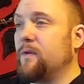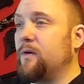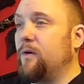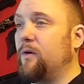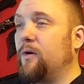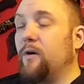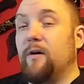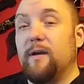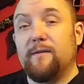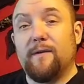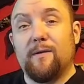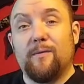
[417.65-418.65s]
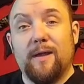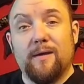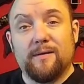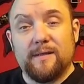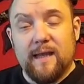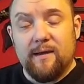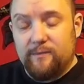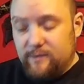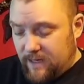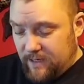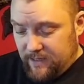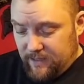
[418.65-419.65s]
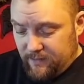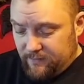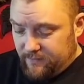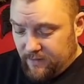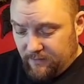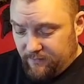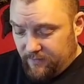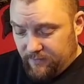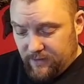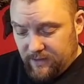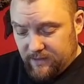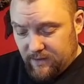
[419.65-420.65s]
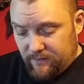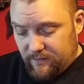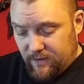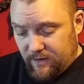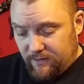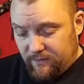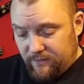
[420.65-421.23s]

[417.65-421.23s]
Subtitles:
or if anyone else sells any, I really don't know.